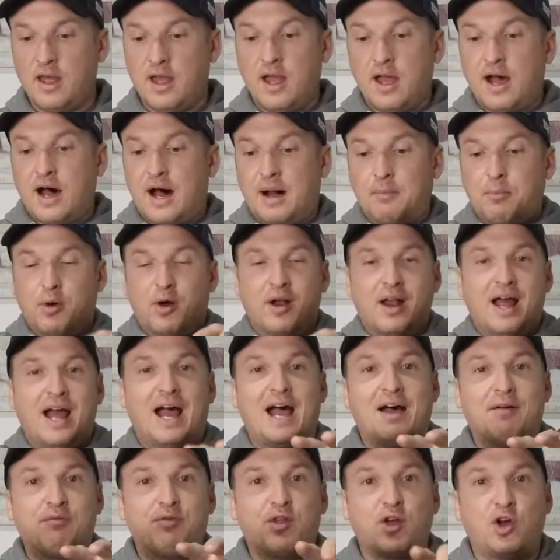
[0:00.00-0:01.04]
I'm going to
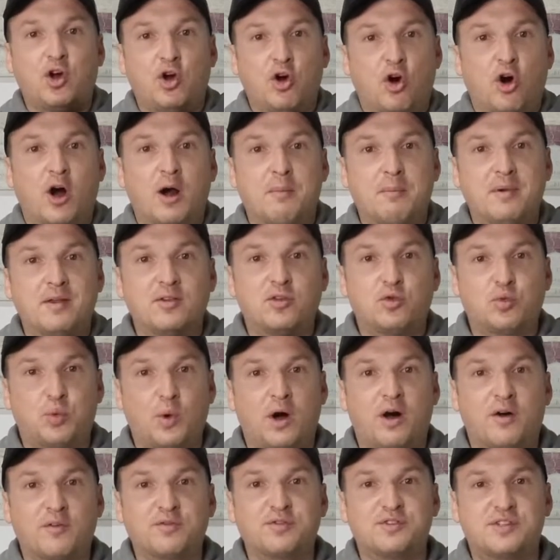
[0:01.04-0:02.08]
have the Garmin
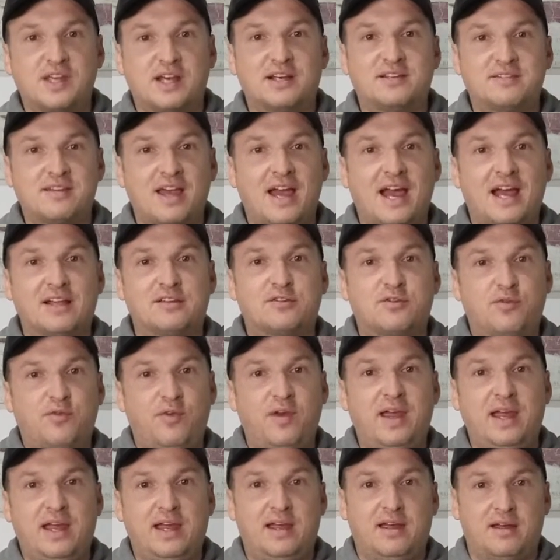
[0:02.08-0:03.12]
12.6
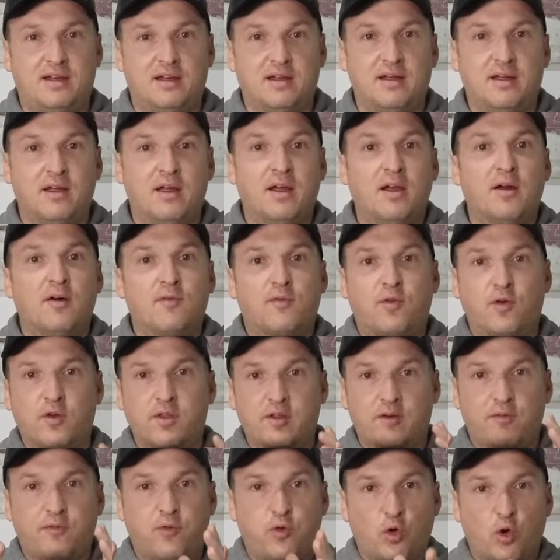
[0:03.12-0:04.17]
SV for the
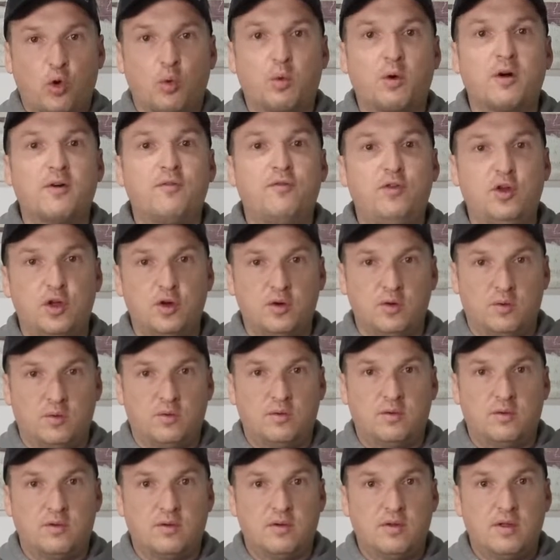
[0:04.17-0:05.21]
forward view.
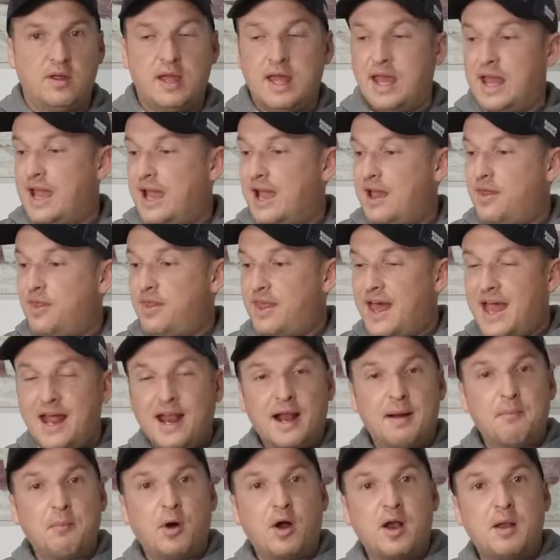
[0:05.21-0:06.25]
And then
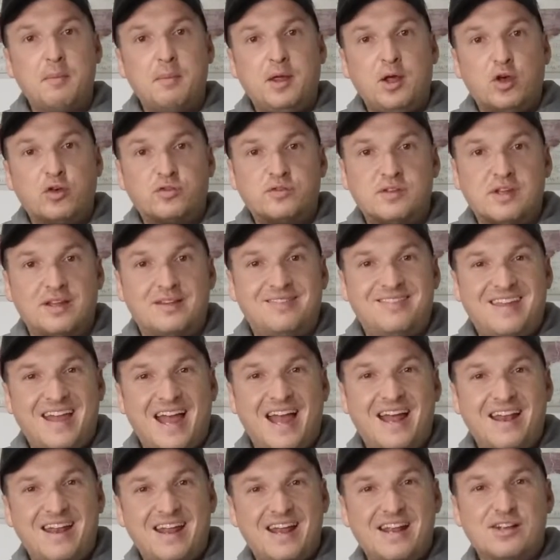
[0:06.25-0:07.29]
I'm going to be using the
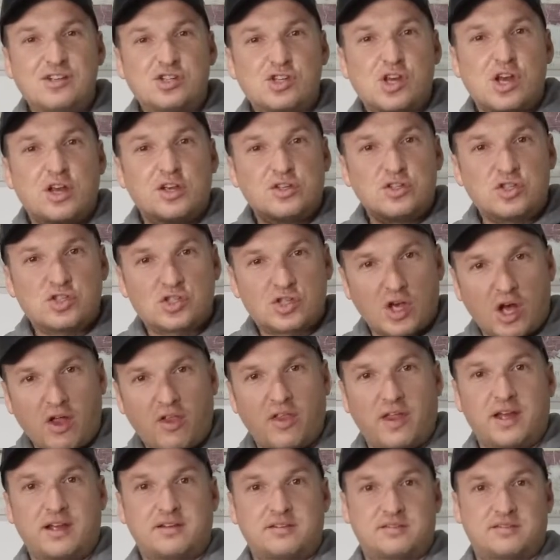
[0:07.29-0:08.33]
10-inch
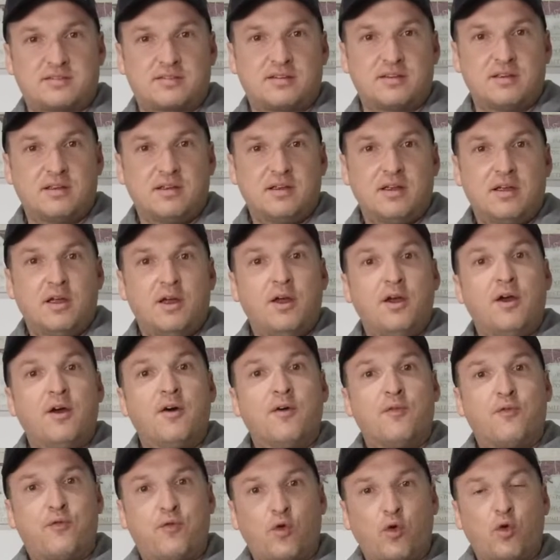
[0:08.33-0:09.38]
Sullix
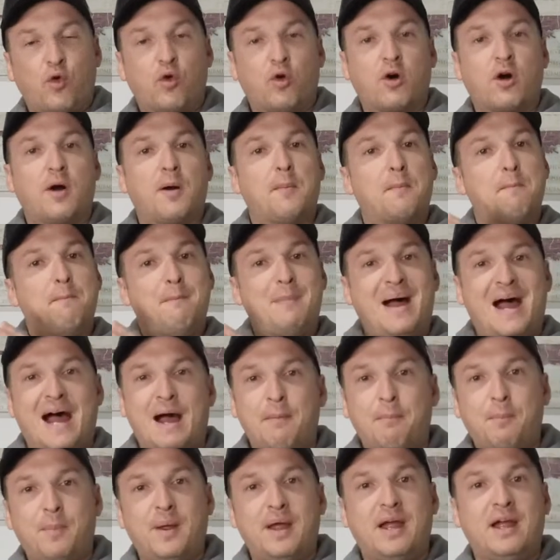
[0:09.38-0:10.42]
for
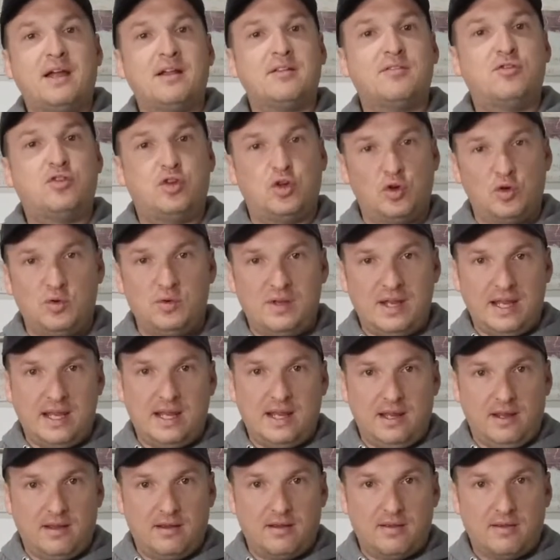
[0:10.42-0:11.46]
mapping
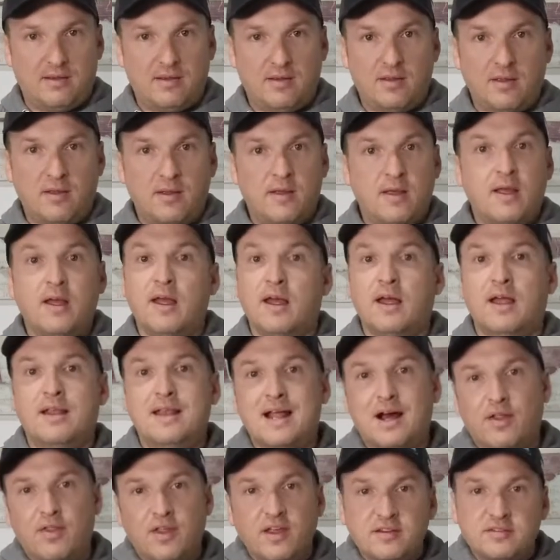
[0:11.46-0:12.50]
2D.
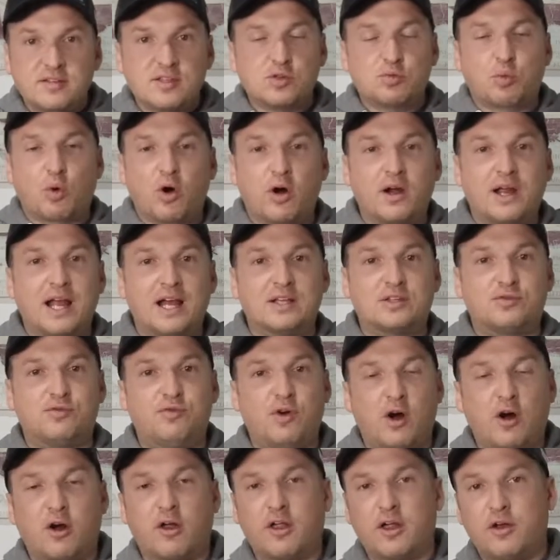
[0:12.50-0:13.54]
Now this is where it gets
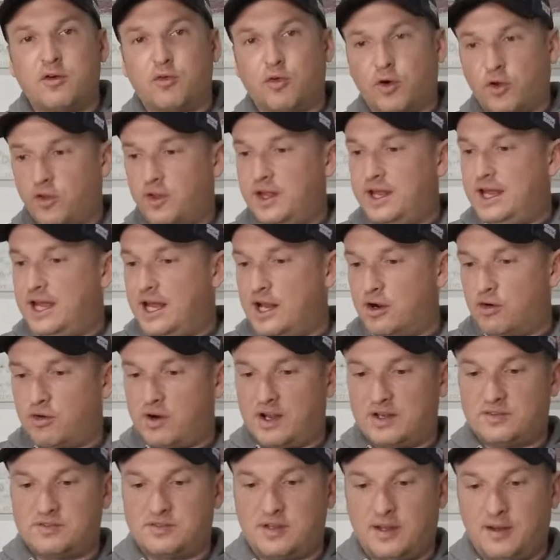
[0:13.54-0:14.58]
really
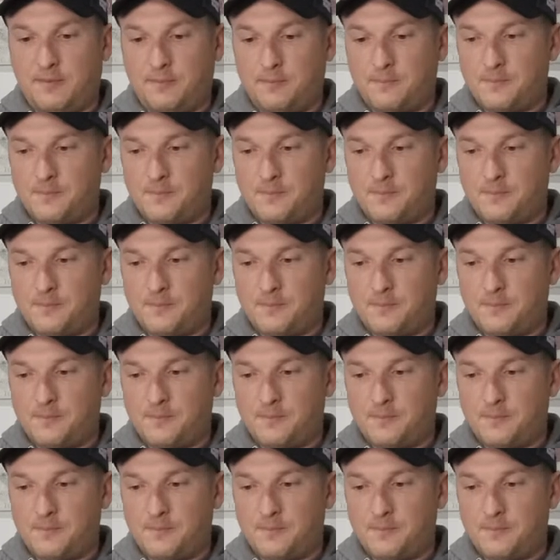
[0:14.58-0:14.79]
interesting.